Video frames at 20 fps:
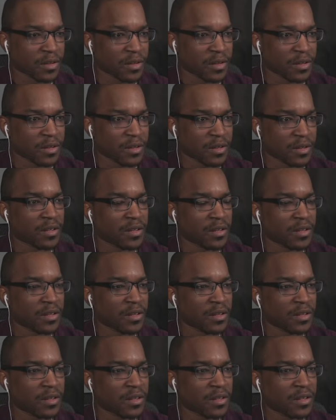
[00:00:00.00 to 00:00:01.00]

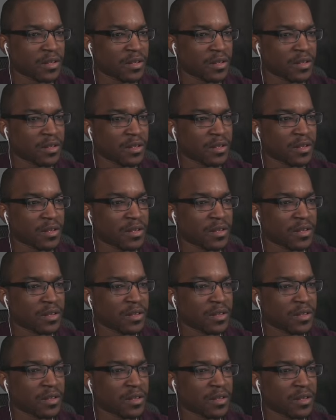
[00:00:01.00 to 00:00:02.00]

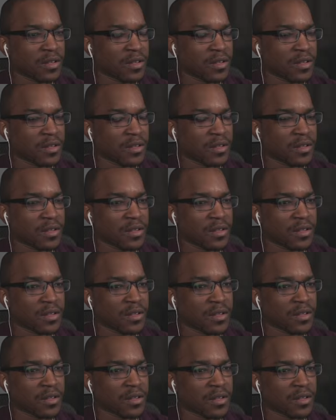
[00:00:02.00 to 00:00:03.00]

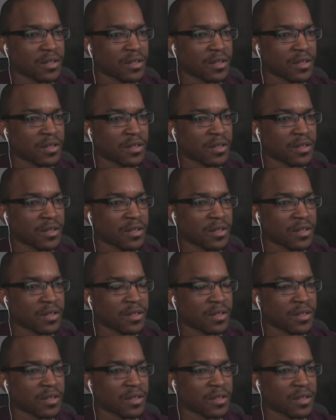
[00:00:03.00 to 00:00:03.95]
No one is speaking in this clip.